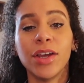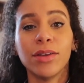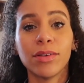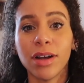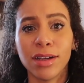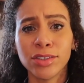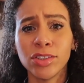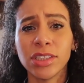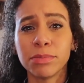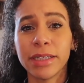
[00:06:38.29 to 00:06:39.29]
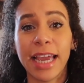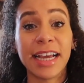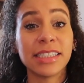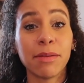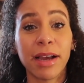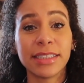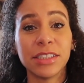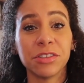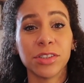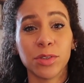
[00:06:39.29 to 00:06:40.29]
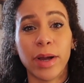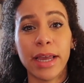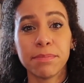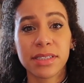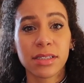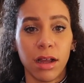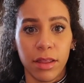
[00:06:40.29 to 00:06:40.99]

you could also just bring antibacterial wipes.